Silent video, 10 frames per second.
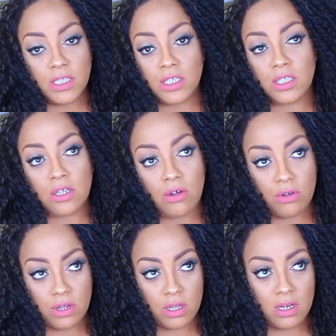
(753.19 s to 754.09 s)

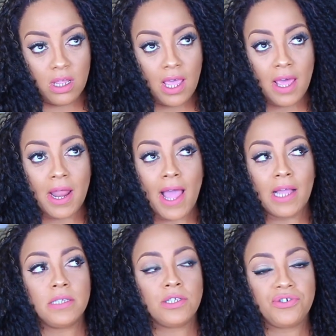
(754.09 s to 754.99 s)
So good. And
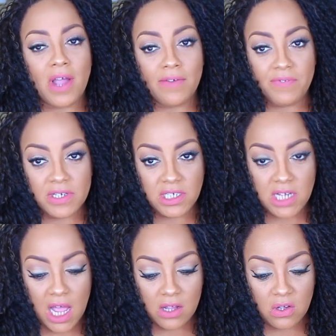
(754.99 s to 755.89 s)
I tried fish
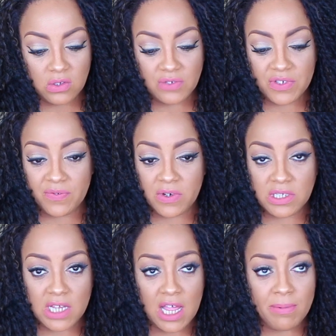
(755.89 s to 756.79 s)
tacos for the
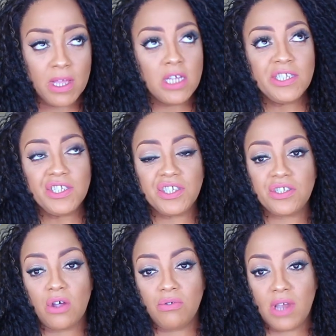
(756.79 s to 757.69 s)
first time
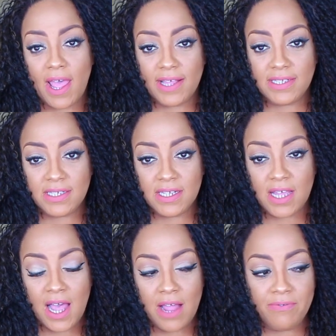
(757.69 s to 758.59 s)
so
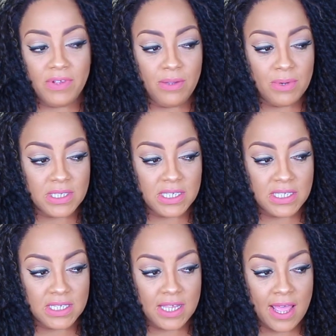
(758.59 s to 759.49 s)
nasty. I really wasn't
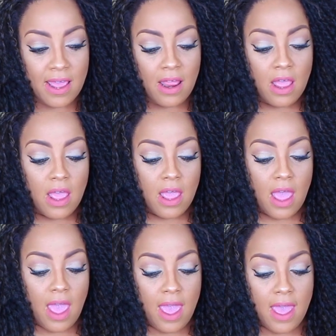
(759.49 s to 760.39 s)
into that.
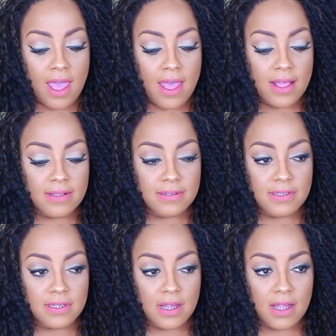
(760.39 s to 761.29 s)

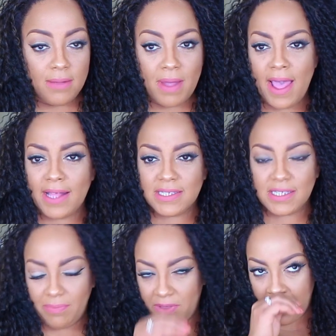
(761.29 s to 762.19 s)
And um, I had
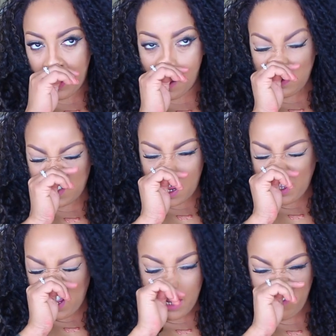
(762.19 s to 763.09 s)
something else. I
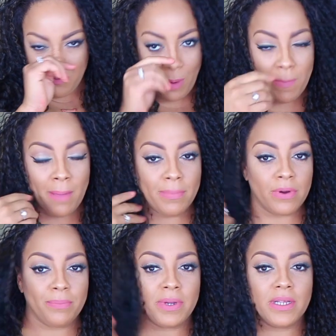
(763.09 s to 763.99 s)
can't even
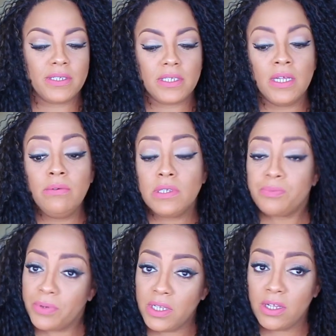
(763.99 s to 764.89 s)
remember, but it was
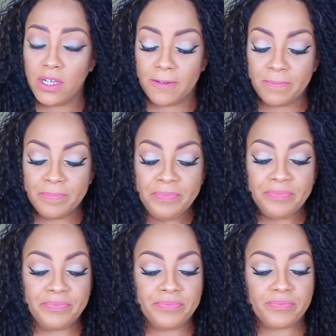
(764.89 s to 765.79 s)
pretty good.
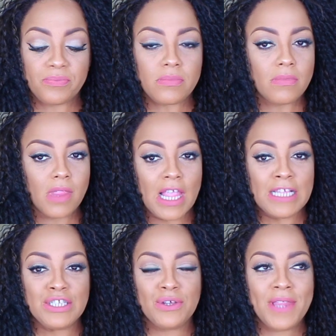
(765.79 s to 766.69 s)

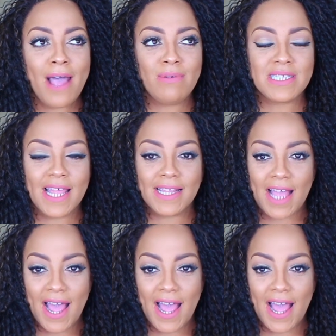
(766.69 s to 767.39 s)
So that was like the